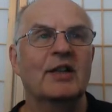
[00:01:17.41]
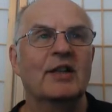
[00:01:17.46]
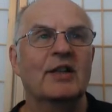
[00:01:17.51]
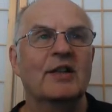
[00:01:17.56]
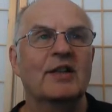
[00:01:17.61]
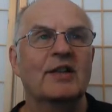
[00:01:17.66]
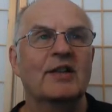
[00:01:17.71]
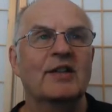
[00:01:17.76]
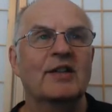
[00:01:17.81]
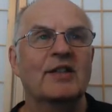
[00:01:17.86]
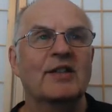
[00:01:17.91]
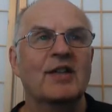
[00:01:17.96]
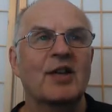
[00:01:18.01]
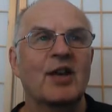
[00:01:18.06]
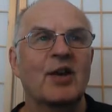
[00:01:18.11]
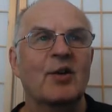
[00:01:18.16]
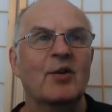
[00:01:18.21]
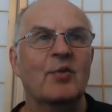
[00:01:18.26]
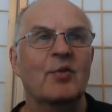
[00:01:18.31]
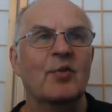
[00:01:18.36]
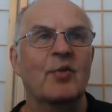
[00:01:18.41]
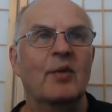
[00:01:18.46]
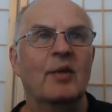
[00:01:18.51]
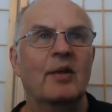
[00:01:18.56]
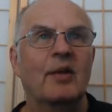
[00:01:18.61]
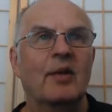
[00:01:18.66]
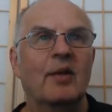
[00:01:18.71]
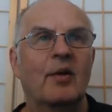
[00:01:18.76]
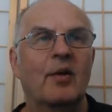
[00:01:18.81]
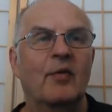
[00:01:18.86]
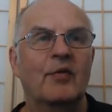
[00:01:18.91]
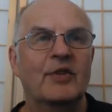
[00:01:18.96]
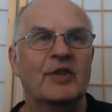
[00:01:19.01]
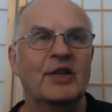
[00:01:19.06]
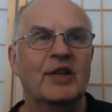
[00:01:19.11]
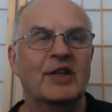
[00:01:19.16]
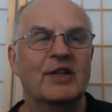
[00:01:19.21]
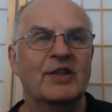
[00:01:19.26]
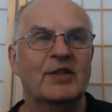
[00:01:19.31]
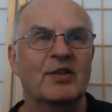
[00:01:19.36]
So
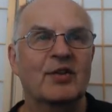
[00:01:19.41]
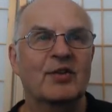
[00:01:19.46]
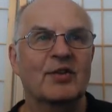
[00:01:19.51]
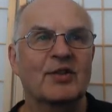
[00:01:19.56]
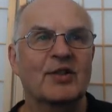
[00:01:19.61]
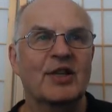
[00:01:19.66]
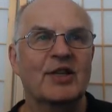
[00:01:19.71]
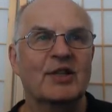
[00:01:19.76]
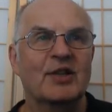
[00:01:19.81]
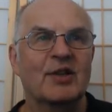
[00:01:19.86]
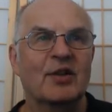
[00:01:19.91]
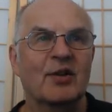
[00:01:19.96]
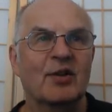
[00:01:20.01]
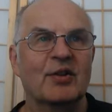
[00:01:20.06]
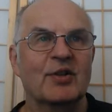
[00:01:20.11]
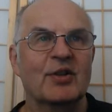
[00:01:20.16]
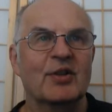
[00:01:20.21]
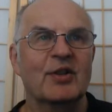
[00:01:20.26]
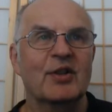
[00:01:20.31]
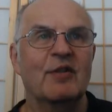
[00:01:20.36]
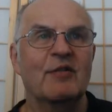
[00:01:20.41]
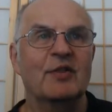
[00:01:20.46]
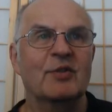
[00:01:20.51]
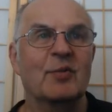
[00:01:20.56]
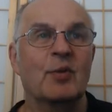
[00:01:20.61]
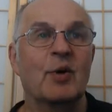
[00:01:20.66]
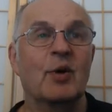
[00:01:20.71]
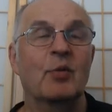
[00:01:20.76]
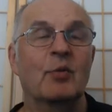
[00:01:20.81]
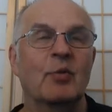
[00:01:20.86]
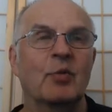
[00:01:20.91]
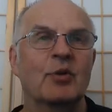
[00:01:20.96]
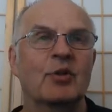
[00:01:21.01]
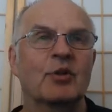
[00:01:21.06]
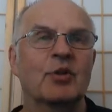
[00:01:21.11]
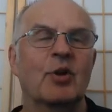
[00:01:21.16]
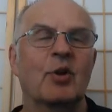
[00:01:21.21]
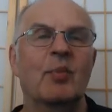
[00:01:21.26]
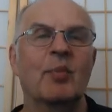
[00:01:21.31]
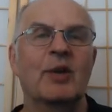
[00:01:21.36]
obviously this is nonsensical because there's no reason why we would want to
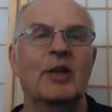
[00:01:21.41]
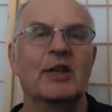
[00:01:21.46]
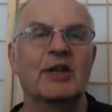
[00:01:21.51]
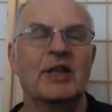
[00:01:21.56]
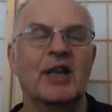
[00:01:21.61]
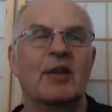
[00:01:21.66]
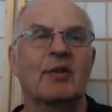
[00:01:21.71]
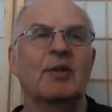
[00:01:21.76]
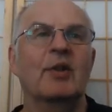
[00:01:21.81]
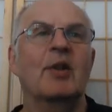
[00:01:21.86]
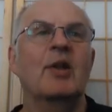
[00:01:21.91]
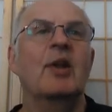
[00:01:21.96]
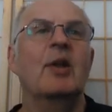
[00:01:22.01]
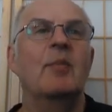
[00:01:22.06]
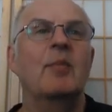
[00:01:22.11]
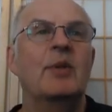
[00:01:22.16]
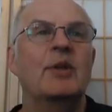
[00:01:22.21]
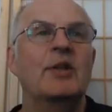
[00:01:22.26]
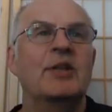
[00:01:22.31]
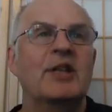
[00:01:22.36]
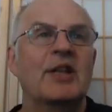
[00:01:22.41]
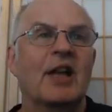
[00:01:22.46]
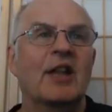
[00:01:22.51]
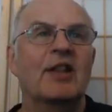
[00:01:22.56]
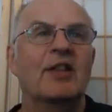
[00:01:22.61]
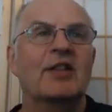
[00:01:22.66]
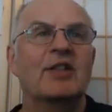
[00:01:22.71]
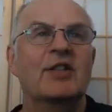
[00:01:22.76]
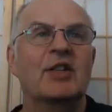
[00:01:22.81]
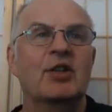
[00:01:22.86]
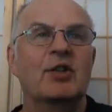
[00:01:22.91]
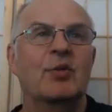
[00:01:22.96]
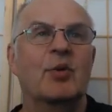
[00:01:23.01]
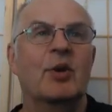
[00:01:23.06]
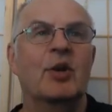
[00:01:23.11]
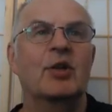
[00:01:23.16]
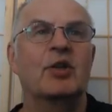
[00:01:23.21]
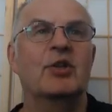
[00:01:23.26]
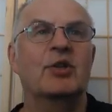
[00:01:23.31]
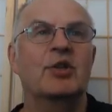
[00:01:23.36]
copy it down. But in other
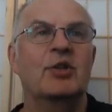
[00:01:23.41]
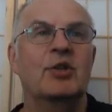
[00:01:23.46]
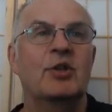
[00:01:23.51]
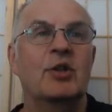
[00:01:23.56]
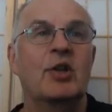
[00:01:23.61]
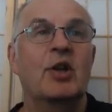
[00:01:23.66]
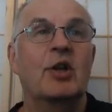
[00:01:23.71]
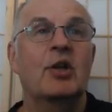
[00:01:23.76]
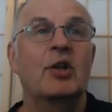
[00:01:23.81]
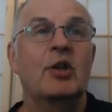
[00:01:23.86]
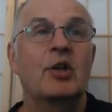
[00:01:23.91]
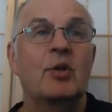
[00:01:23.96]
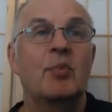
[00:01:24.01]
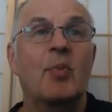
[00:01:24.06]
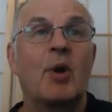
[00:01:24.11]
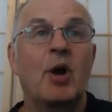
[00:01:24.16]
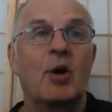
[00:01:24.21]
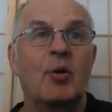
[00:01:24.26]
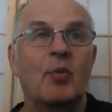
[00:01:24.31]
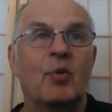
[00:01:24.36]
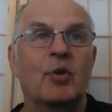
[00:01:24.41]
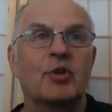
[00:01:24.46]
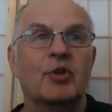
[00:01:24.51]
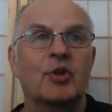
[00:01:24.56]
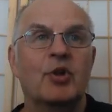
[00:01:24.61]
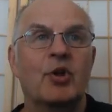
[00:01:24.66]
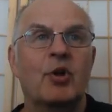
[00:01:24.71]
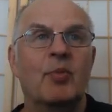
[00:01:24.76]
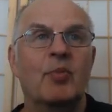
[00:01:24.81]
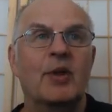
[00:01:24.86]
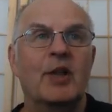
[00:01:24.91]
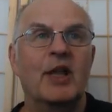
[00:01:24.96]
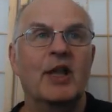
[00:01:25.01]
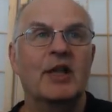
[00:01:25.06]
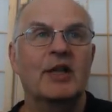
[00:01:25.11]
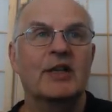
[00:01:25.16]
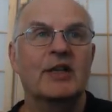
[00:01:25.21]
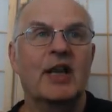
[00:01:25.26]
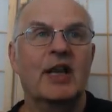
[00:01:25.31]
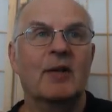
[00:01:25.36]
situations you might want to copy that
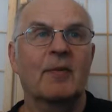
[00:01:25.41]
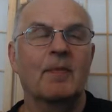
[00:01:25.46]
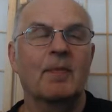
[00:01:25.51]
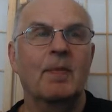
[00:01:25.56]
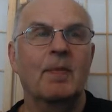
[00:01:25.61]
down.